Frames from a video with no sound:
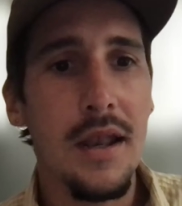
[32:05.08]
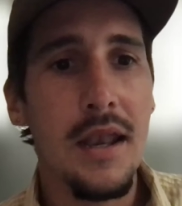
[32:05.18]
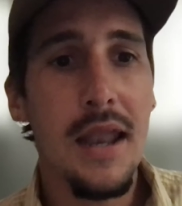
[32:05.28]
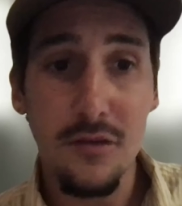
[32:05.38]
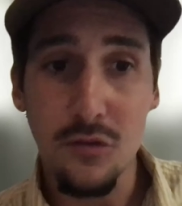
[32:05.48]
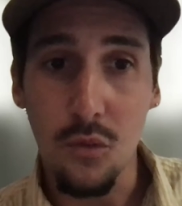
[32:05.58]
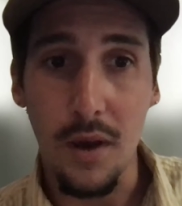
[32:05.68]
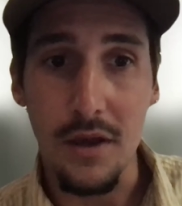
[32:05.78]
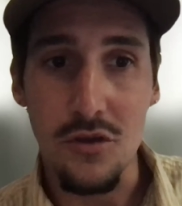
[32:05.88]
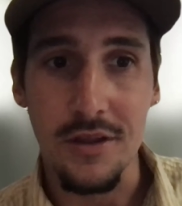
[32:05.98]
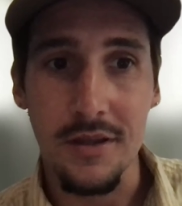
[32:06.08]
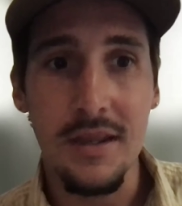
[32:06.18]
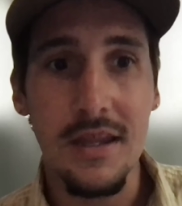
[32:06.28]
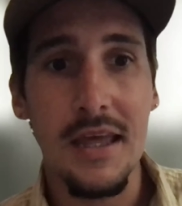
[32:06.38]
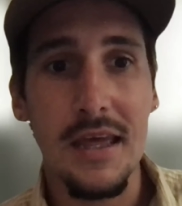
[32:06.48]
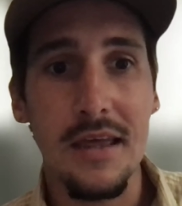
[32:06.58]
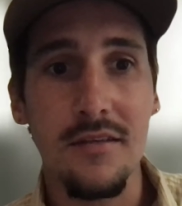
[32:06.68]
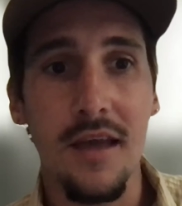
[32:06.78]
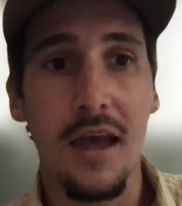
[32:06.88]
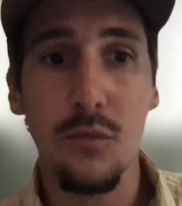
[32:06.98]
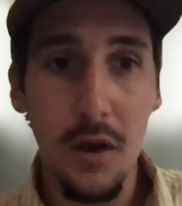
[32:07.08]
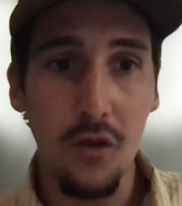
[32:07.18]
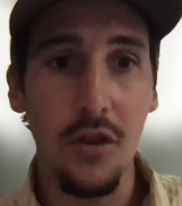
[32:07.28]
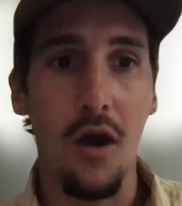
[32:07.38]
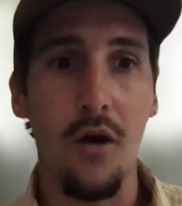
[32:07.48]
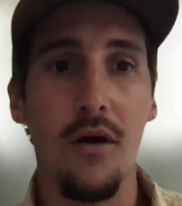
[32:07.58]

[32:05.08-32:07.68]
next question is, as we all know,